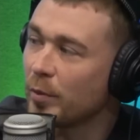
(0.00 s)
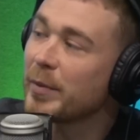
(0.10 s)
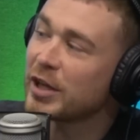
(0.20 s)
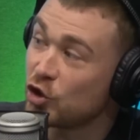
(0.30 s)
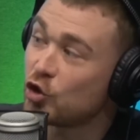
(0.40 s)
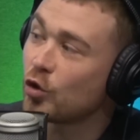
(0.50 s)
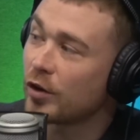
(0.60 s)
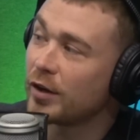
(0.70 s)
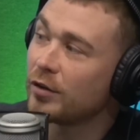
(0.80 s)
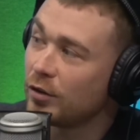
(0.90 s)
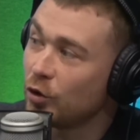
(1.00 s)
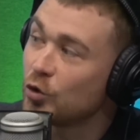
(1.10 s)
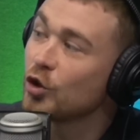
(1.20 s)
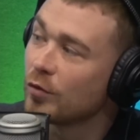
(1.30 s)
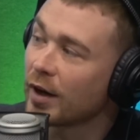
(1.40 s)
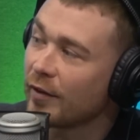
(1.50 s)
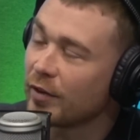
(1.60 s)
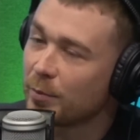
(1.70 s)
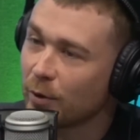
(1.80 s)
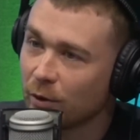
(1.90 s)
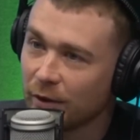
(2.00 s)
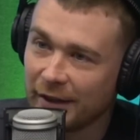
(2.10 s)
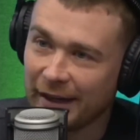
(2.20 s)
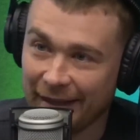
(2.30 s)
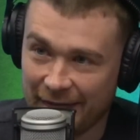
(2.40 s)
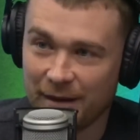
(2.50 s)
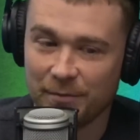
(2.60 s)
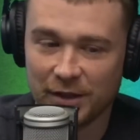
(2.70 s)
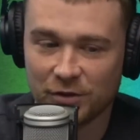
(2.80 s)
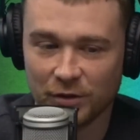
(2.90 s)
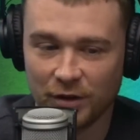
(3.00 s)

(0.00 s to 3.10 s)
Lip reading: but making sure you do recover the ball and then make sure